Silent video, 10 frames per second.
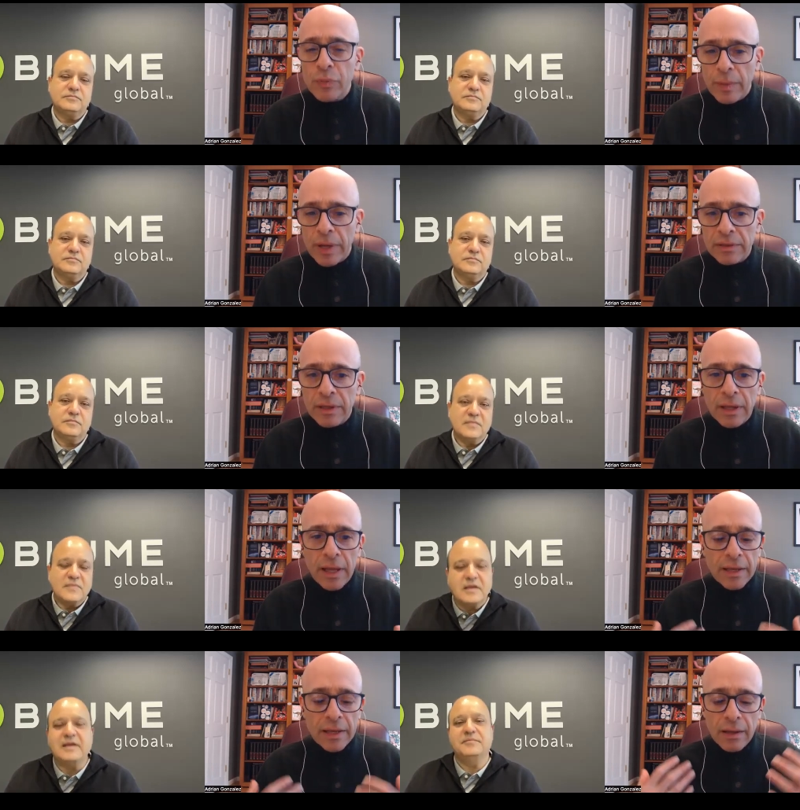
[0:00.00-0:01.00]
Speaker 1: implement the
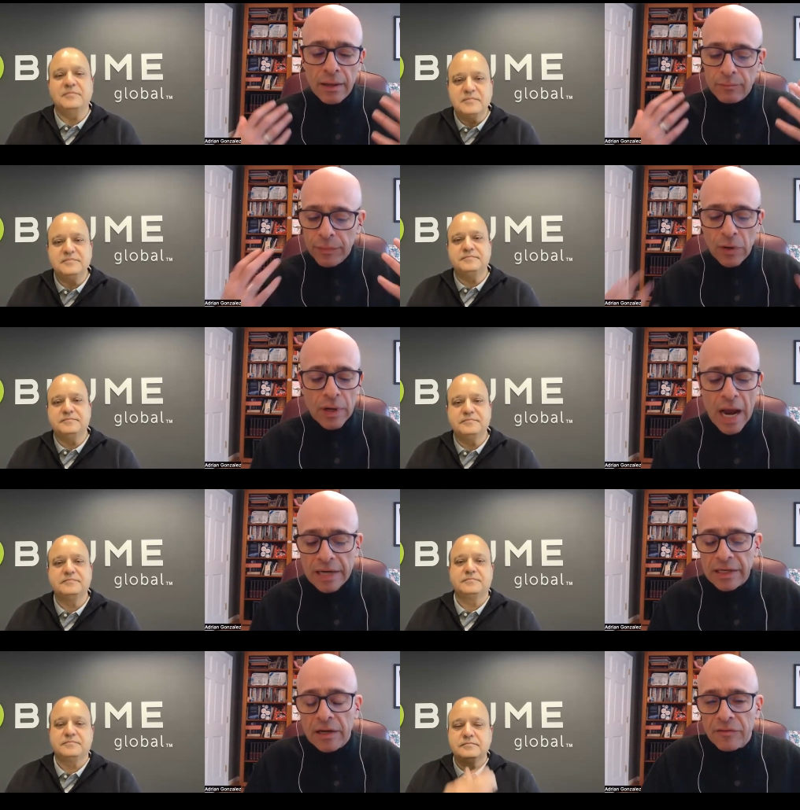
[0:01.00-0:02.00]
a, a, you know
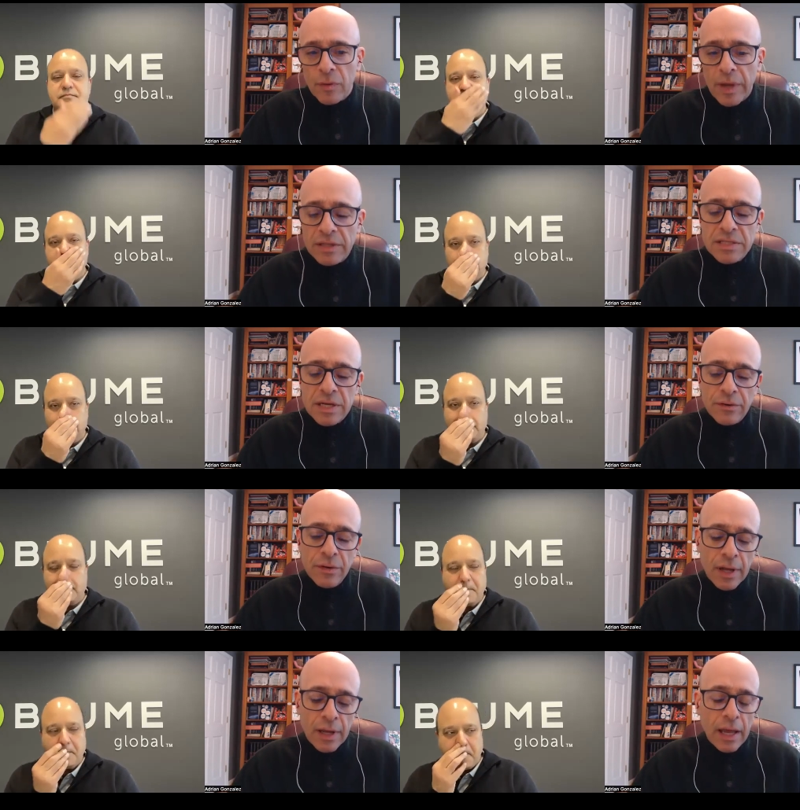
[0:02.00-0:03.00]
cognitive command
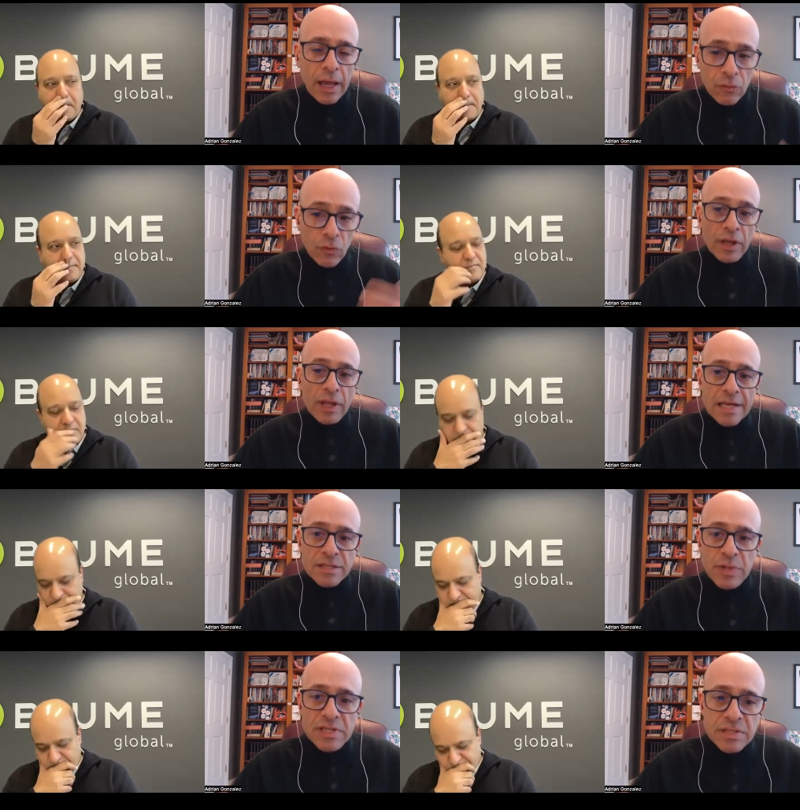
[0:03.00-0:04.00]
center and, and
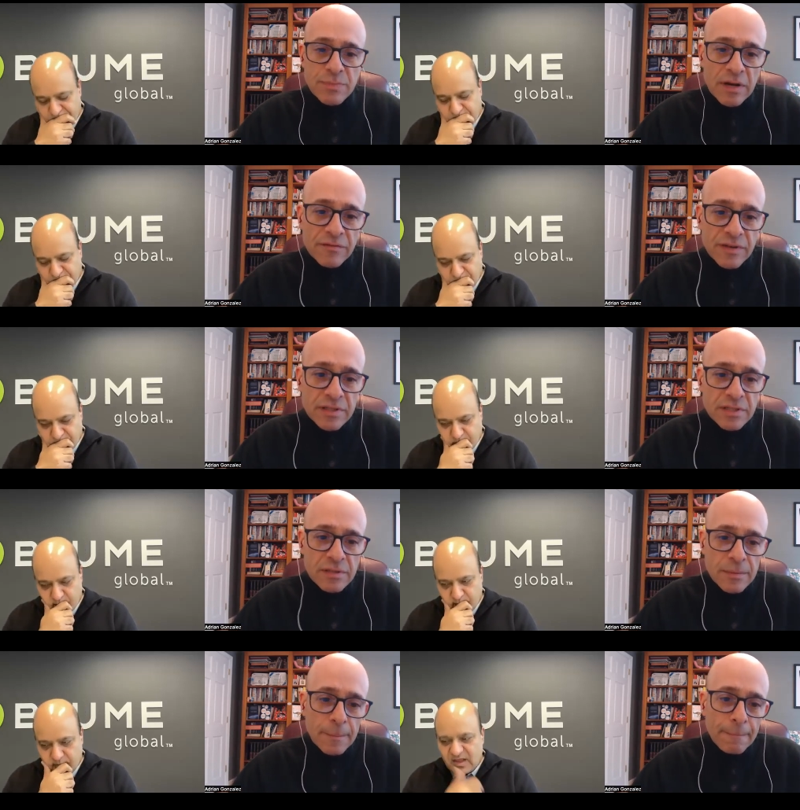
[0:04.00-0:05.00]
realize business
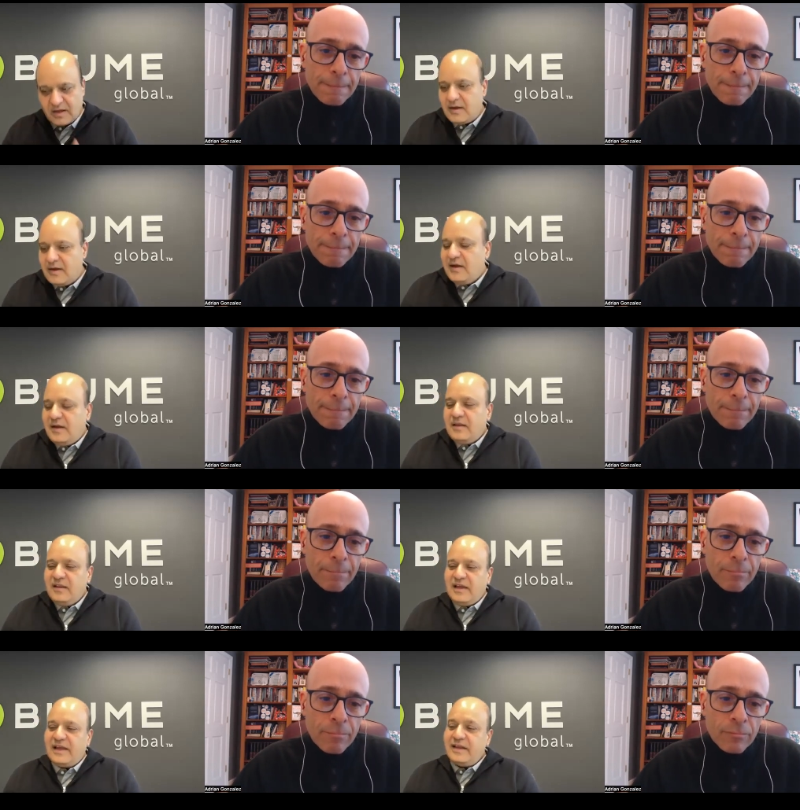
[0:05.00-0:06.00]
benefits?
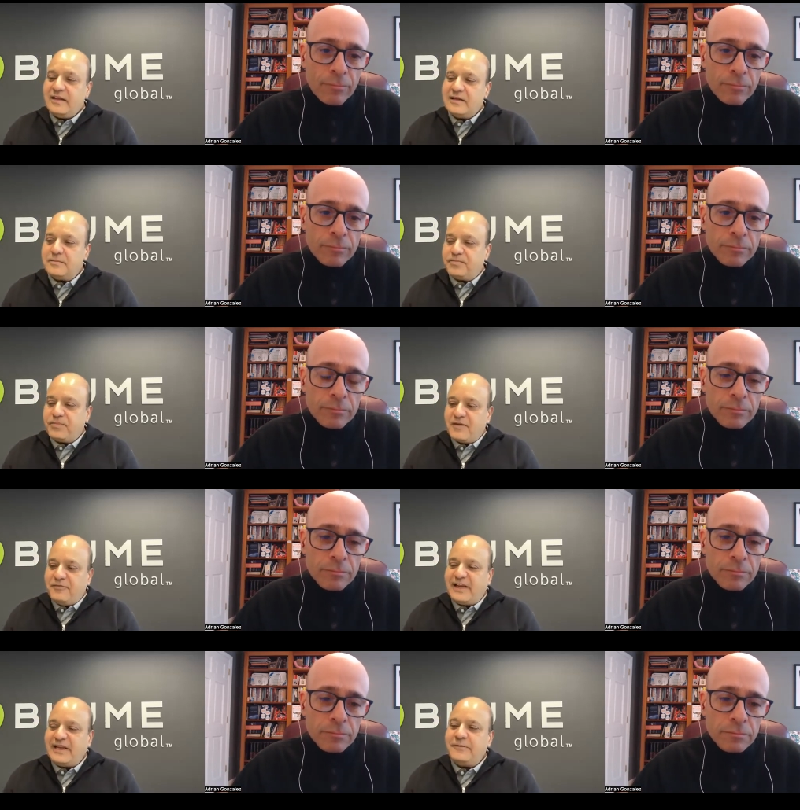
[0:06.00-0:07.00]
Speaker 2: I think the
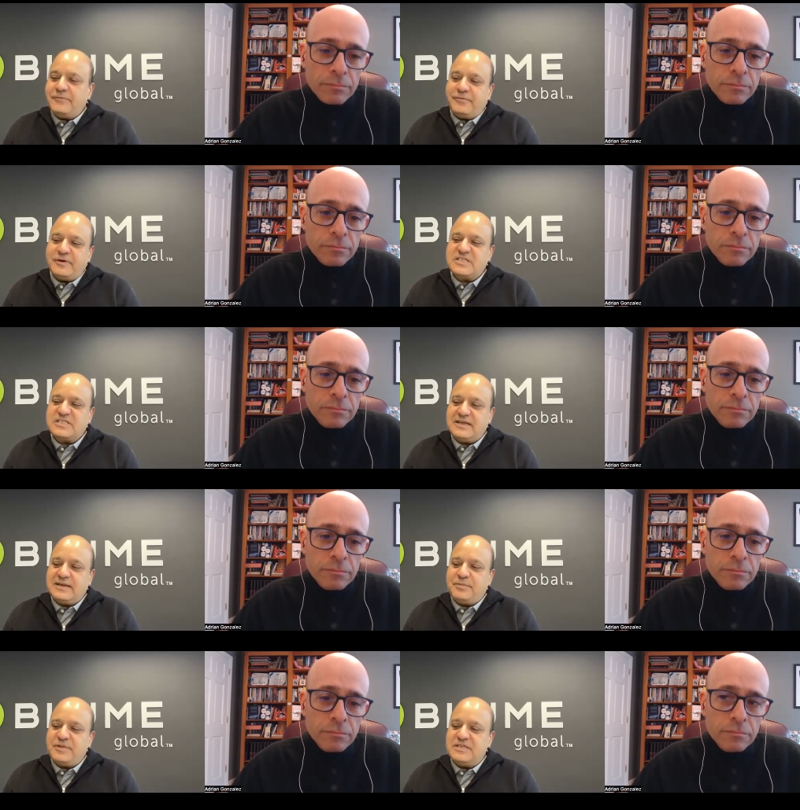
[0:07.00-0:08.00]
very first
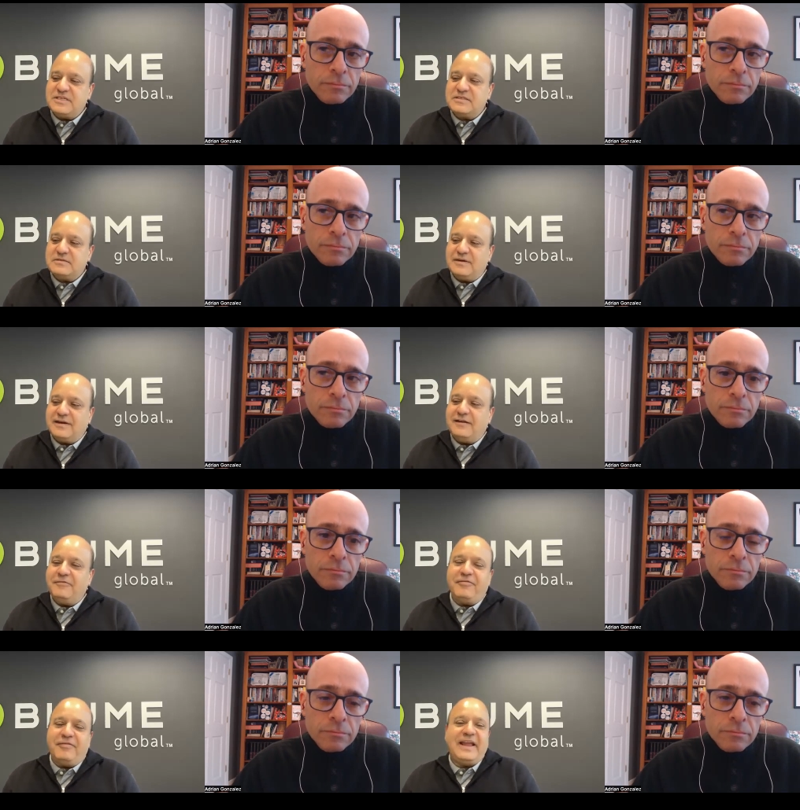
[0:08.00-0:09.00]
step is just
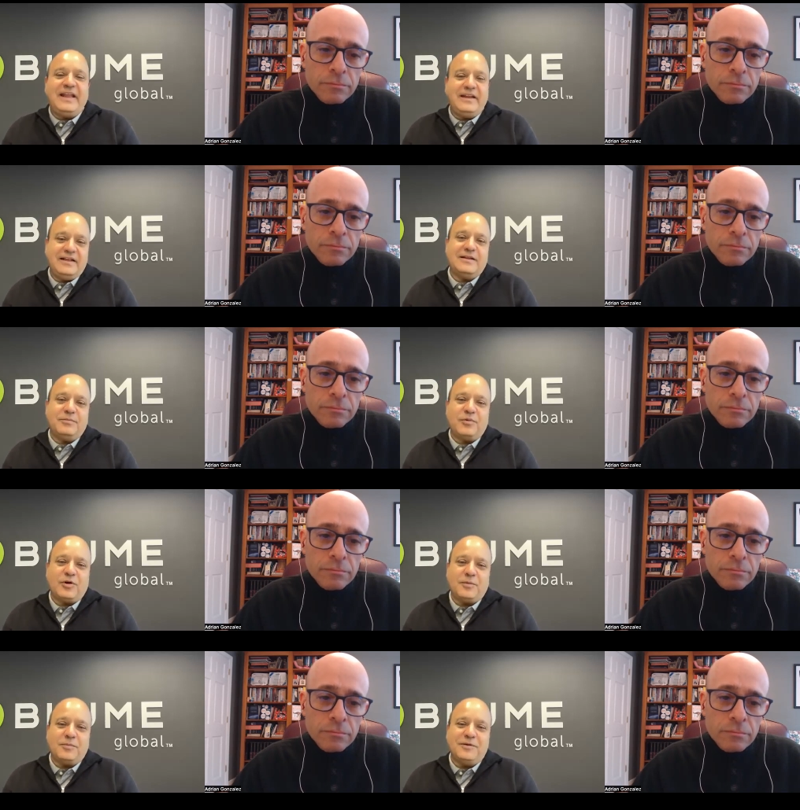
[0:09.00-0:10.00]
defining the
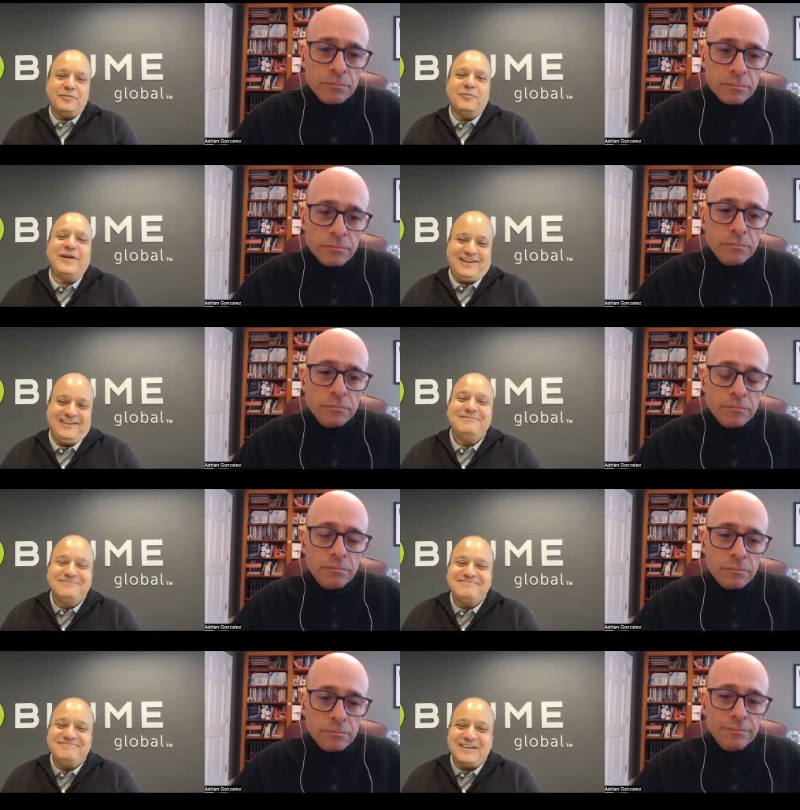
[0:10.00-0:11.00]
problem well.
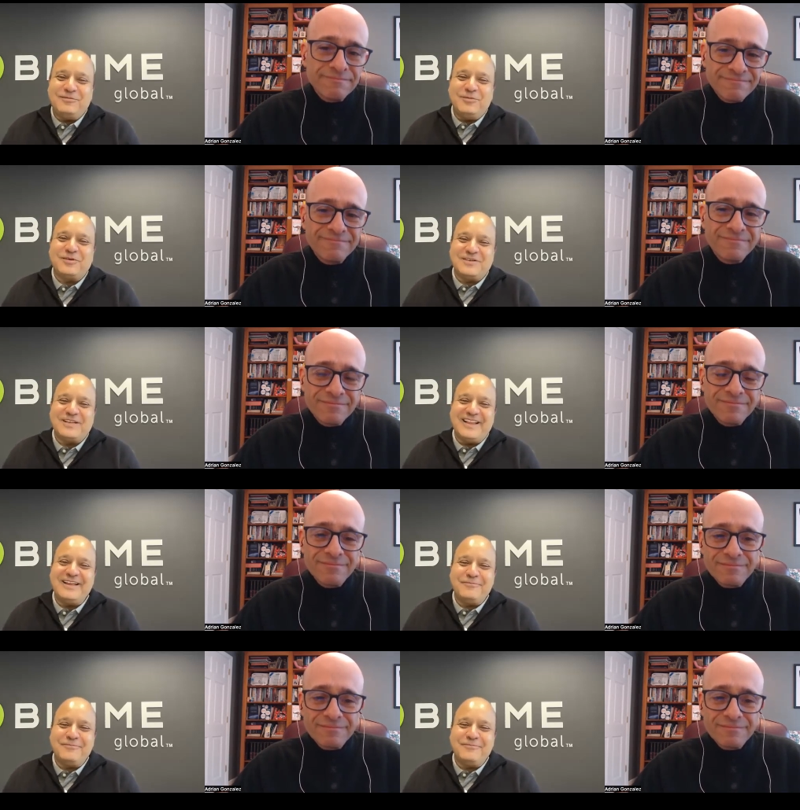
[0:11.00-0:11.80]
Right? Because I think